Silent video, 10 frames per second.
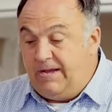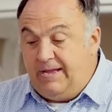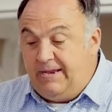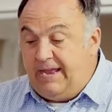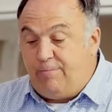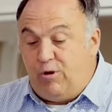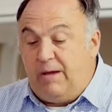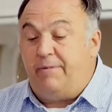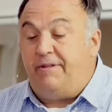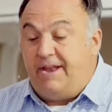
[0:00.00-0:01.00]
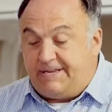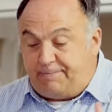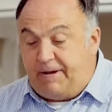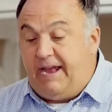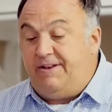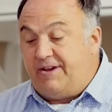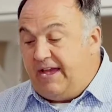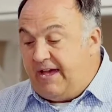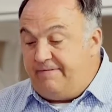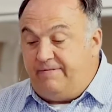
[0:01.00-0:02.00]
in Abraham, on the next page, I
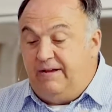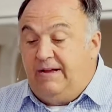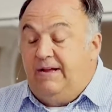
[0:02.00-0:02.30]
have